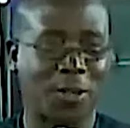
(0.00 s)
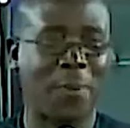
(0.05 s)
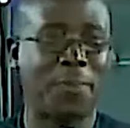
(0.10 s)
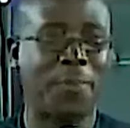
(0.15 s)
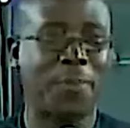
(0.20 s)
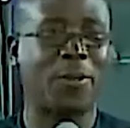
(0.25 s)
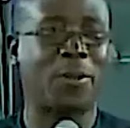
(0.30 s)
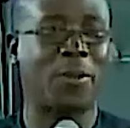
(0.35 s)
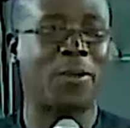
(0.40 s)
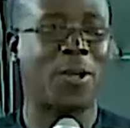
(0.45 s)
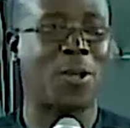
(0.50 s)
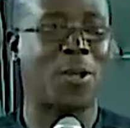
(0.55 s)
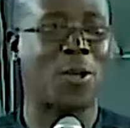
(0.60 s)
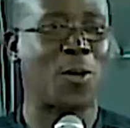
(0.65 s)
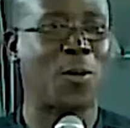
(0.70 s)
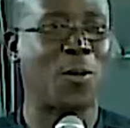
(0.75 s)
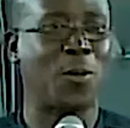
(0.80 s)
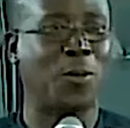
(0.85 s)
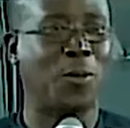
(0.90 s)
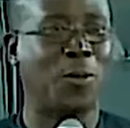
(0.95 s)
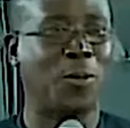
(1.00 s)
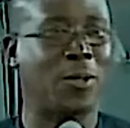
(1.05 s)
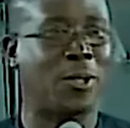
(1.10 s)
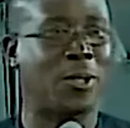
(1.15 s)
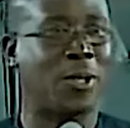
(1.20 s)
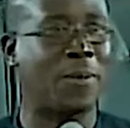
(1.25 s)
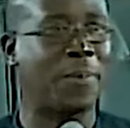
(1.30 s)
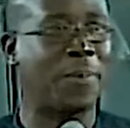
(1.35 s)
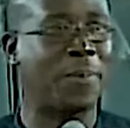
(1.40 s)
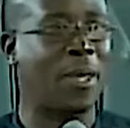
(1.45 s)
step into the
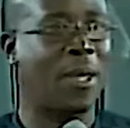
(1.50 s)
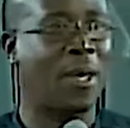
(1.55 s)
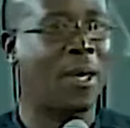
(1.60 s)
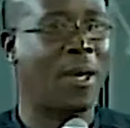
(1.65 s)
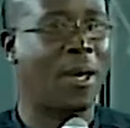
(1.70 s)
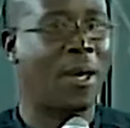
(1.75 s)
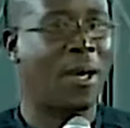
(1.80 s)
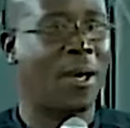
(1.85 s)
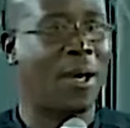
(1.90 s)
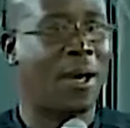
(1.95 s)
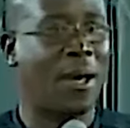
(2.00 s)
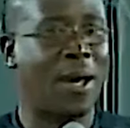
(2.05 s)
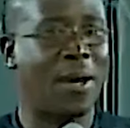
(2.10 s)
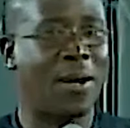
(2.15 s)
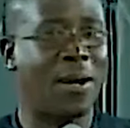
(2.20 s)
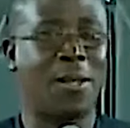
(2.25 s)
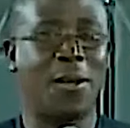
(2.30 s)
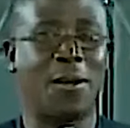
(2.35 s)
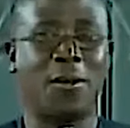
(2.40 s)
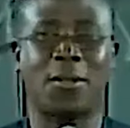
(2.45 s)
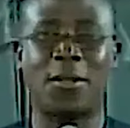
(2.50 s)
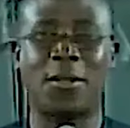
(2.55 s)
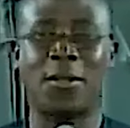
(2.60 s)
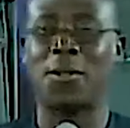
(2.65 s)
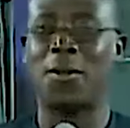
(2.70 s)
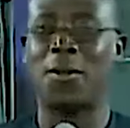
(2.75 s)
shoes. And just the